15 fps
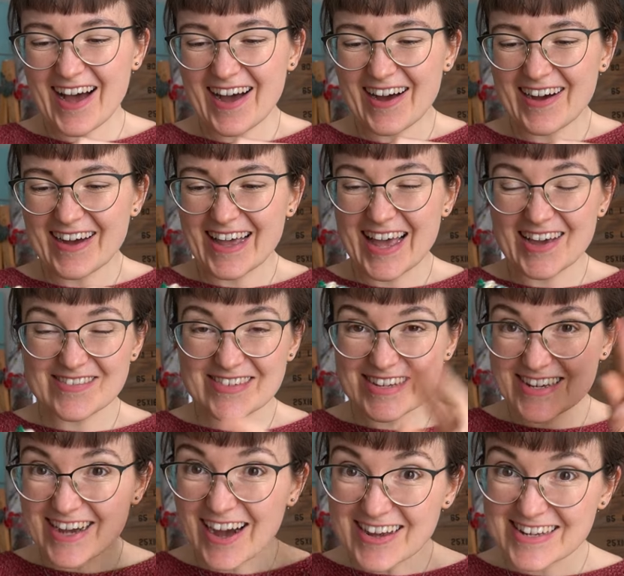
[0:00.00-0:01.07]
I haven't
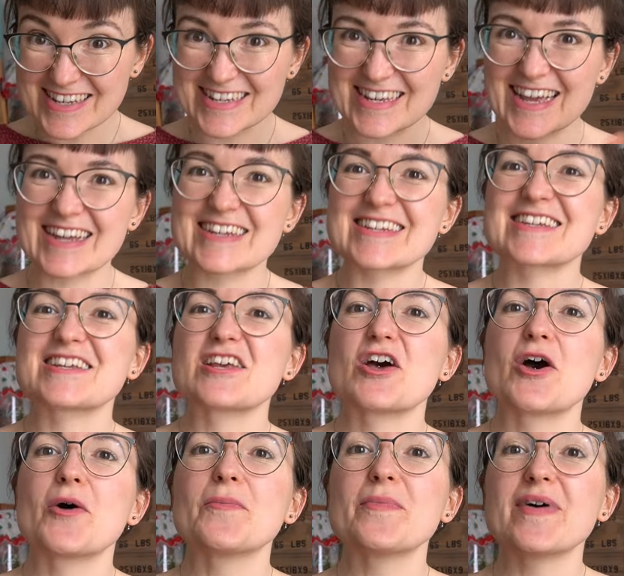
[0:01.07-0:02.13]
cut it yet,
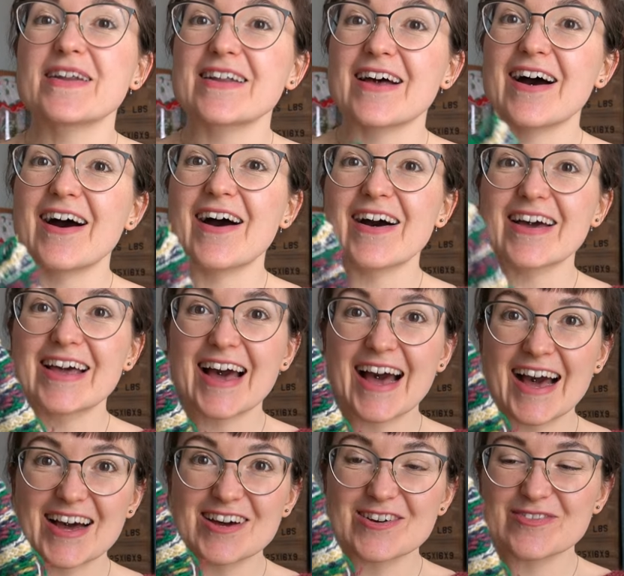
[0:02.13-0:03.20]
but I
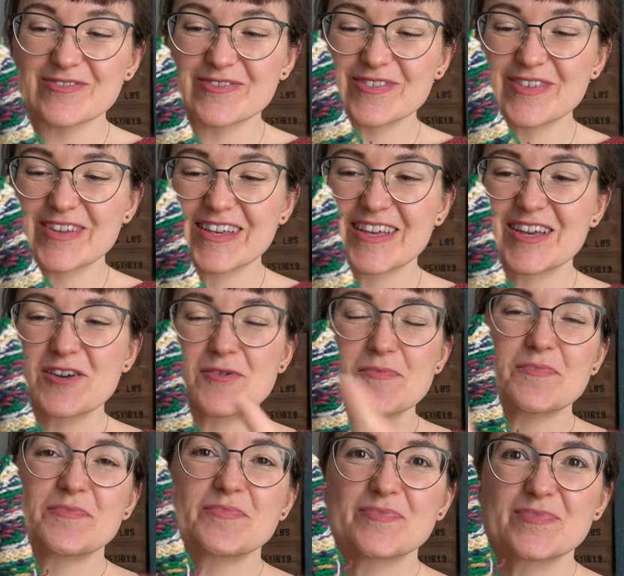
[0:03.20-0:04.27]
have
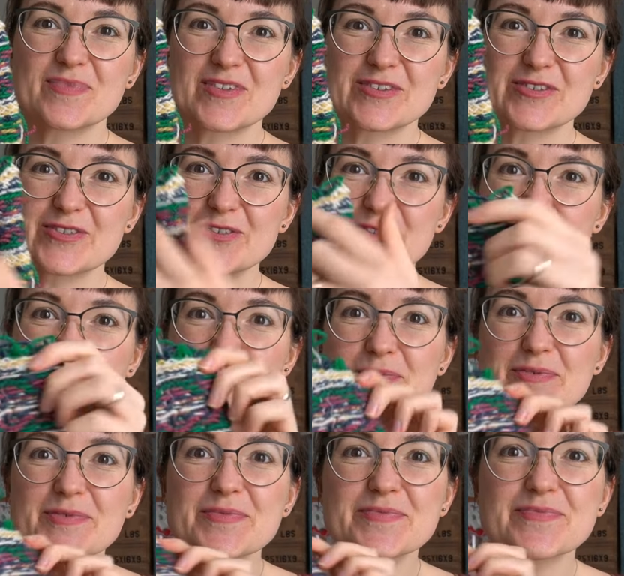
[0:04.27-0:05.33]

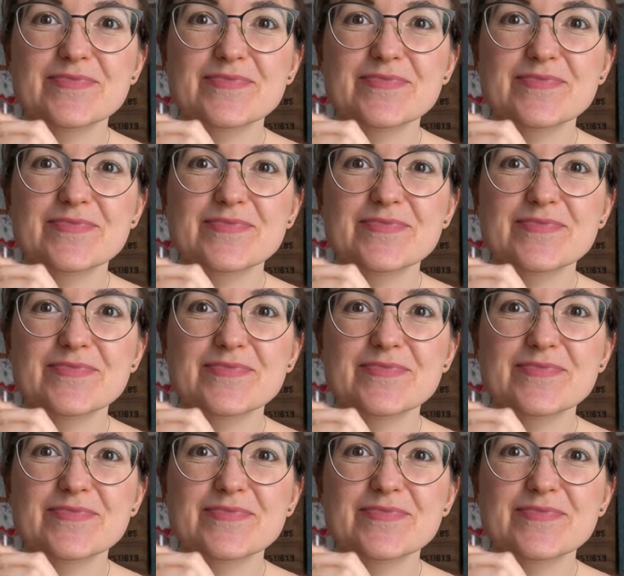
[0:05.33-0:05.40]
sewn